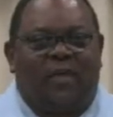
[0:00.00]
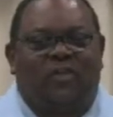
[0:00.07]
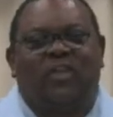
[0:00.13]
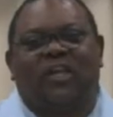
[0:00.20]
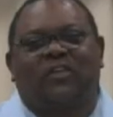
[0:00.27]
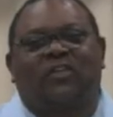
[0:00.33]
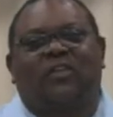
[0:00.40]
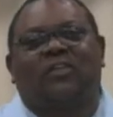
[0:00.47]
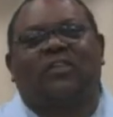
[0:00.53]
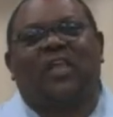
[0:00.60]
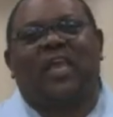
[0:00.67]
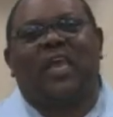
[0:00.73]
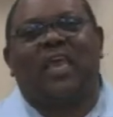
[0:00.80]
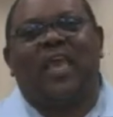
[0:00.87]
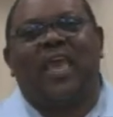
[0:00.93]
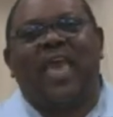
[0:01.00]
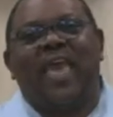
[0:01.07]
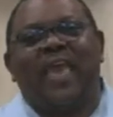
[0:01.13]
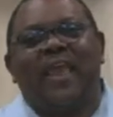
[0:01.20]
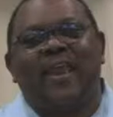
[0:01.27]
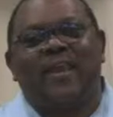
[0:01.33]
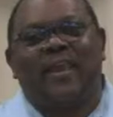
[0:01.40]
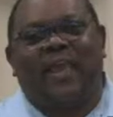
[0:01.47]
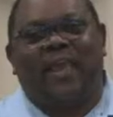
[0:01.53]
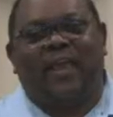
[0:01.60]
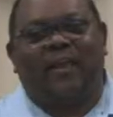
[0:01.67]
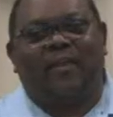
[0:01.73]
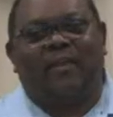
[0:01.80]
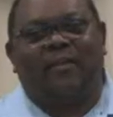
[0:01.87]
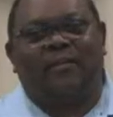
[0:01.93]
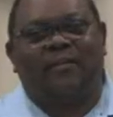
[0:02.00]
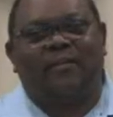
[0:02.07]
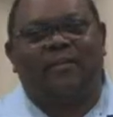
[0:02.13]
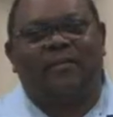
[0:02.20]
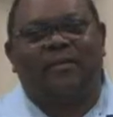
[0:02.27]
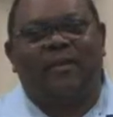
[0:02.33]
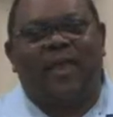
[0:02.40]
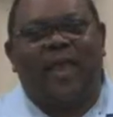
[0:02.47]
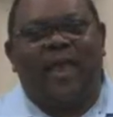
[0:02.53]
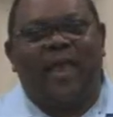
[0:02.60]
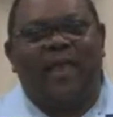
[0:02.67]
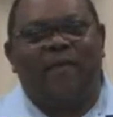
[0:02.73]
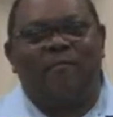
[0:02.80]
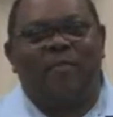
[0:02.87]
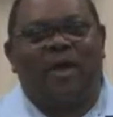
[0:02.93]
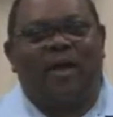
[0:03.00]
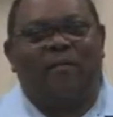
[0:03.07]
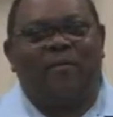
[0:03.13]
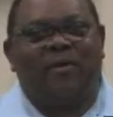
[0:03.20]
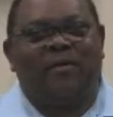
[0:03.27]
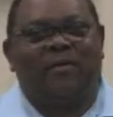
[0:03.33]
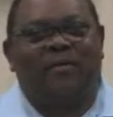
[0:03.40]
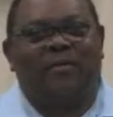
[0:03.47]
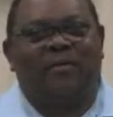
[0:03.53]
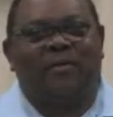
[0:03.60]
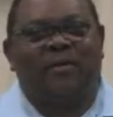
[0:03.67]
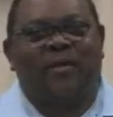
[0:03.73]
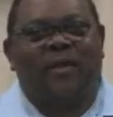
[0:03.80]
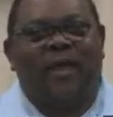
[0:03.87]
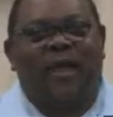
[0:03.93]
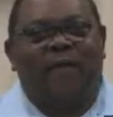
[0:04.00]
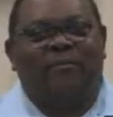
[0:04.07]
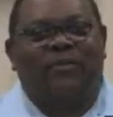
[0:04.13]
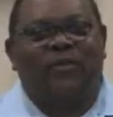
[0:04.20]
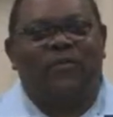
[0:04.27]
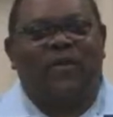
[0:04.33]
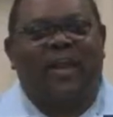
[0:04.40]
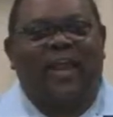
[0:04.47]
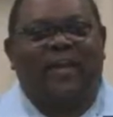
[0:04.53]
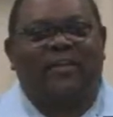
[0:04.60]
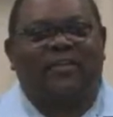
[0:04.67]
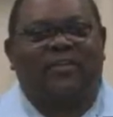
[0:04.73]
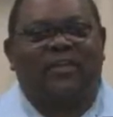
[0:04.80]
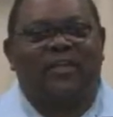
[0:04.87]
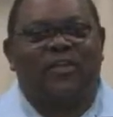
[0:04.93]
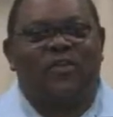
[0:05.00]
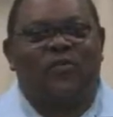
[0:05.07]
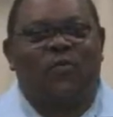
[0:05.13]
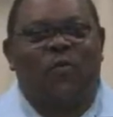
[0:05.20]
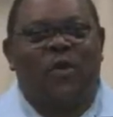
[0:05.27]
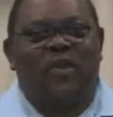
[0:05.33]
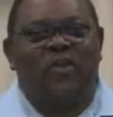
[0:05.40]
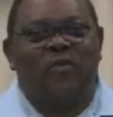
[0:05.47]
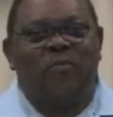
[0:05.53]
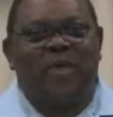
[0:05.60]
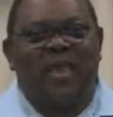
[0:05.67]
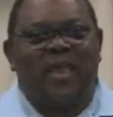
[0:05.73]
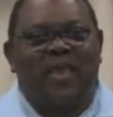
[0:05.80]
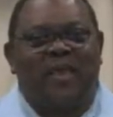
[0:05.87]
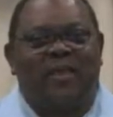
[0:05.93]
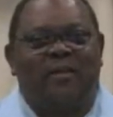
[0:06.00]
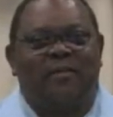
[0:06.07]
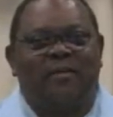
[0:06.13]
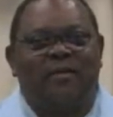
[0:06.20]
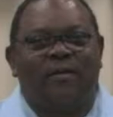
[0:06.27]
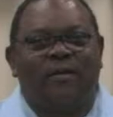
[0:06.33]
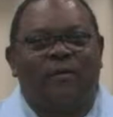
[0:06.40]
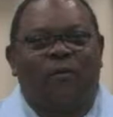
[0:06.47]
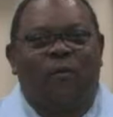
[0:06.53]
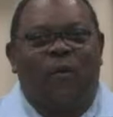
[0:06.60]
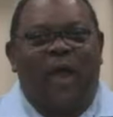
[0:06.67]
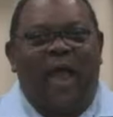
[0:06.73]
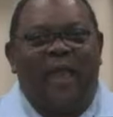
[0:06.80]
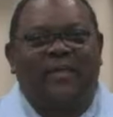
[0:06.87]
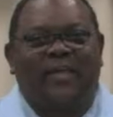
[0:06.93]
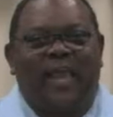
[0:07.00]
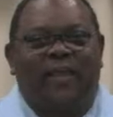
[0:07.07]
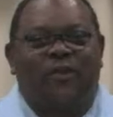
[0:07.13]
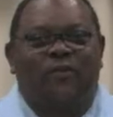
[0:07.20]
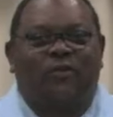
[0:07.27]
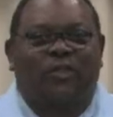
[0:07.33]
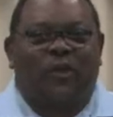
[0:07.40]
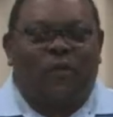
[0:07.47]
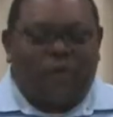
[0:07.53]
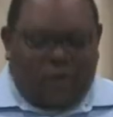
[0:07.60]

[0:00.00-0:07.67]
just to say, hey, daddy, hey, mama, I'm so glad to see you. Where you been? Why I take you so